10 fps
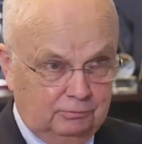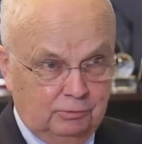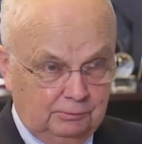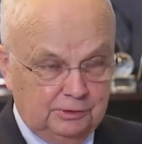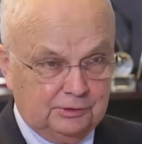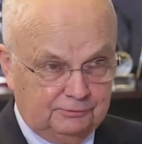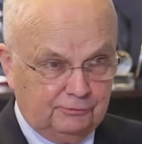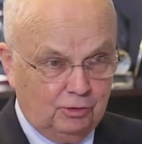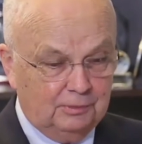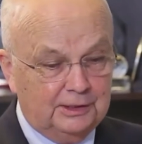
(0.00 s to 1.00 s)
what was
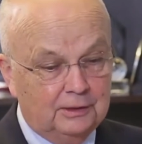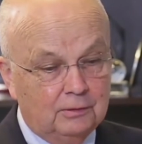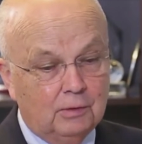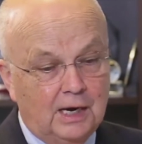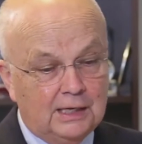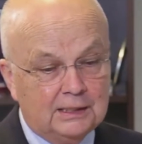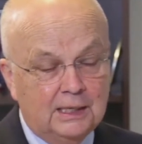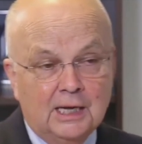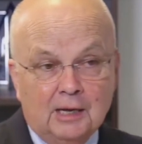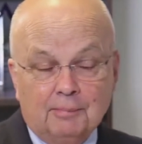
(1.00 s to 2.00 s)
formerly Iraq.
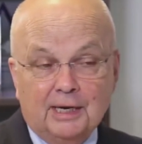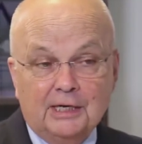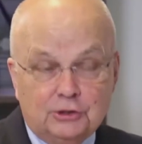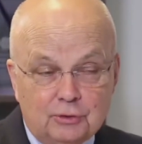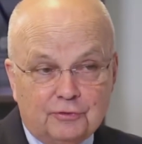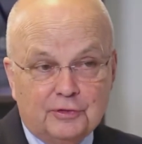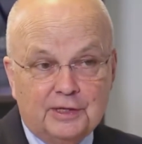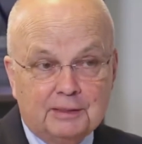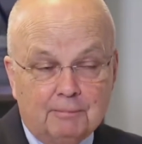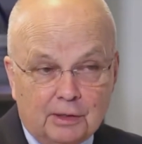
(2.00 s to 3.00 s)
But I do
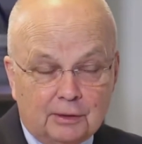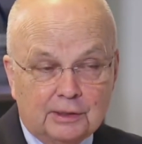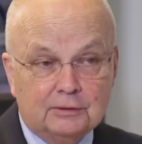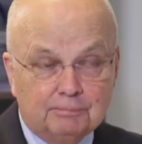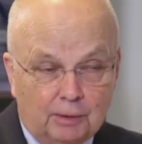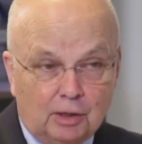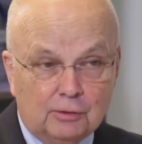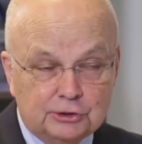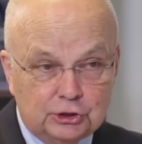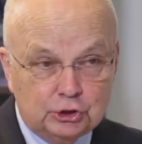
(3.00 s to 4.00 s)
think American
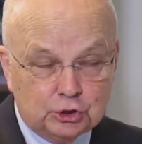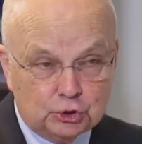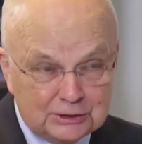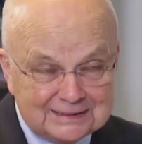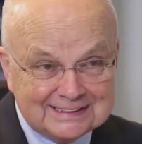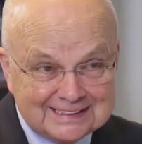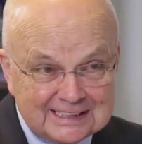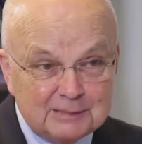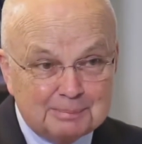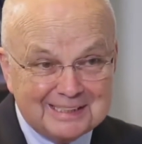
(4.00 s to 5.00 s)
policy should
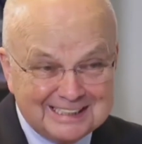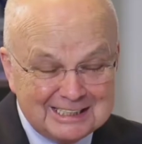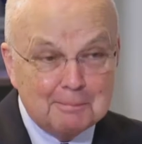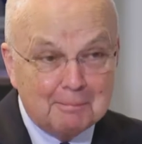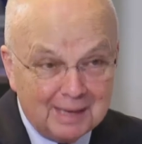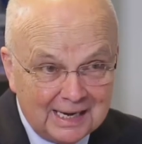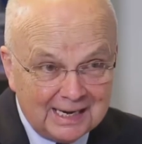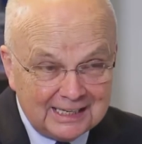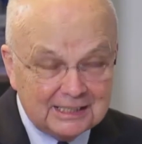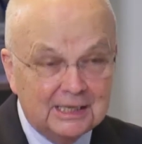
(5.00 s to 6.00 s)
keep in
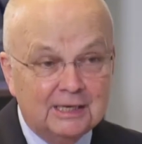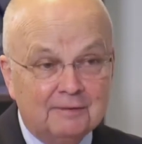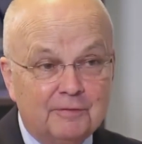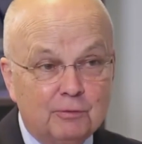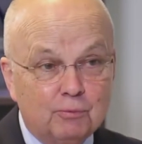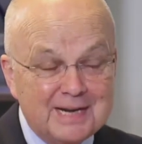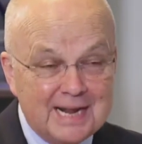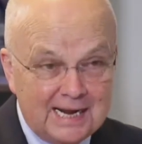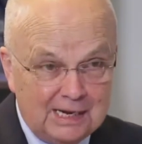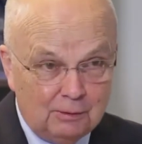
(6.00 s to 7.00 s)
mind the
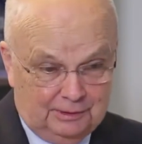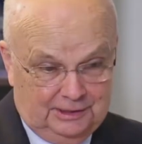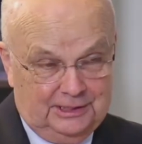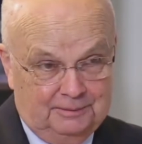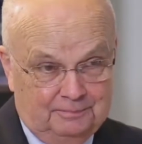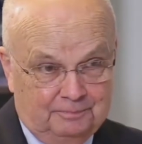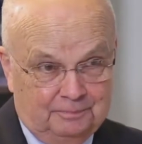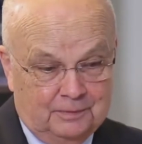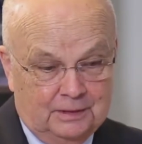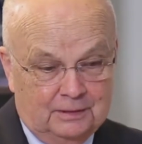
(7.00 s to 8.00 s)
reality
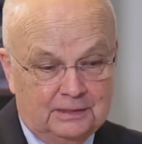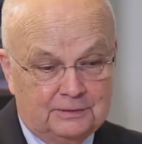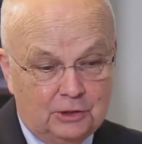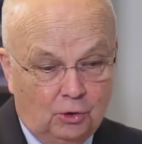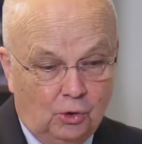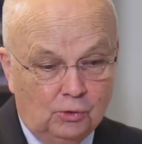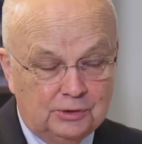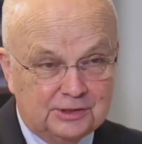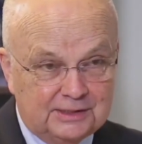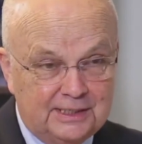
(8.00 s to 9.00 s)
that the old
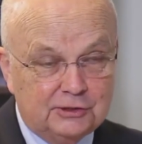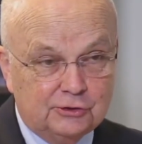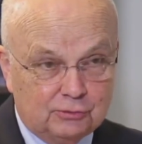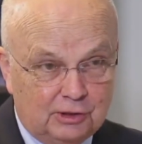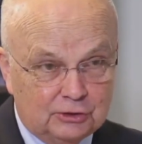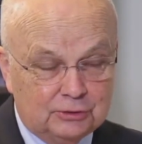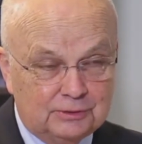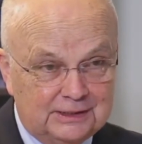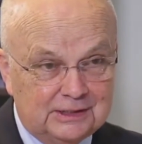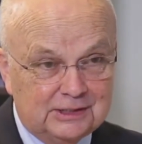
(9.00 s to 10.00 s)
state structure
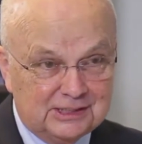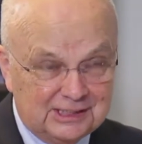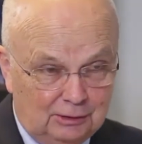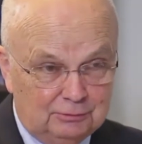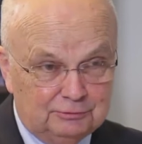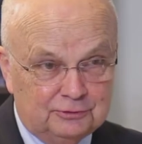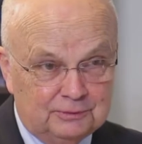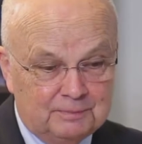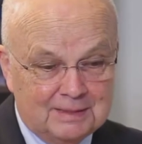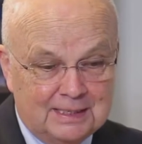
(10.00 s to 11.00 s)
itself
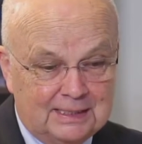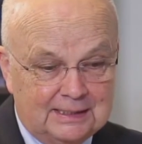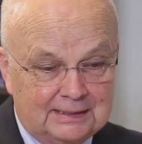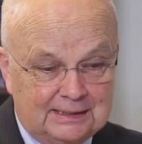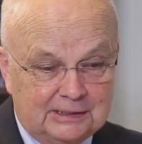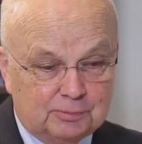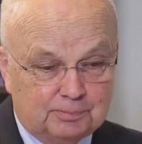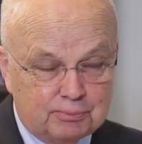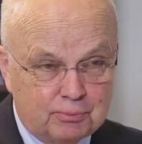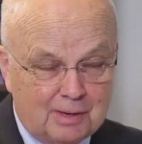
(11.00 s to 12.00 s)
is
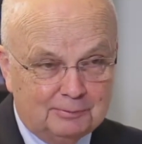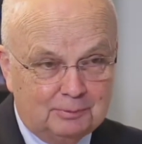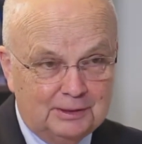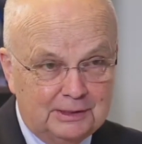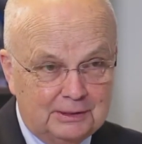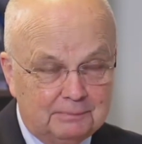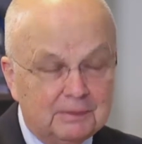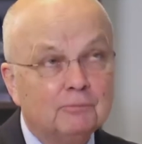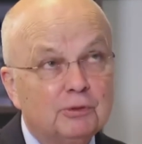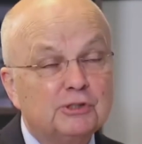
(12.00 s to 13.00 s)
probably
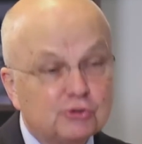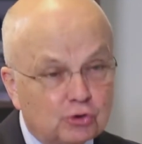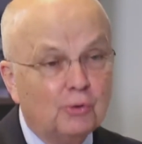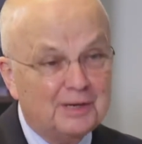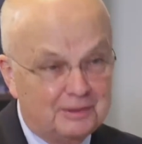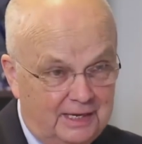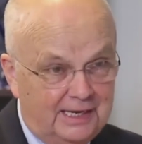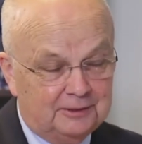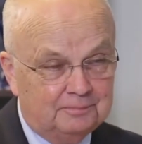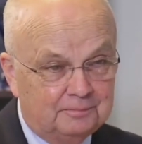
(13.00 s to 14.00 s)
restoring that